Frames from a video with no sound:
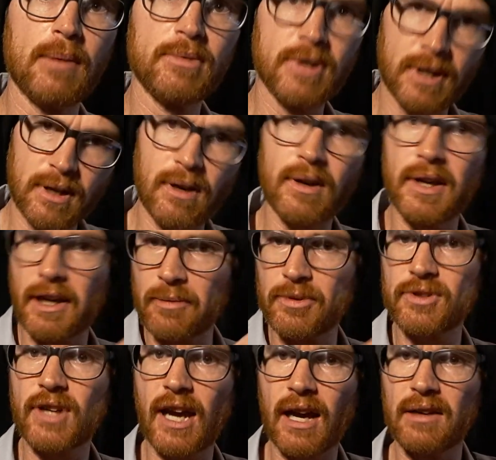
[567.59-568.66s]
It's like, oh yeah, I'm
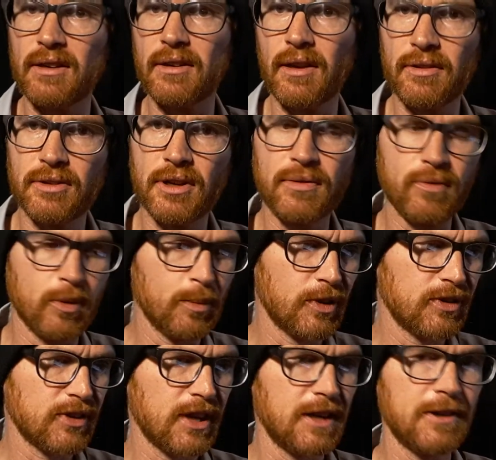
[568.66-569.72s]
just adding another note from the
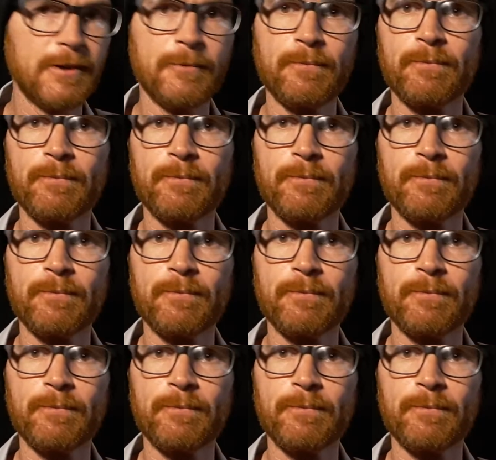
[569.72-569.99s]
scale.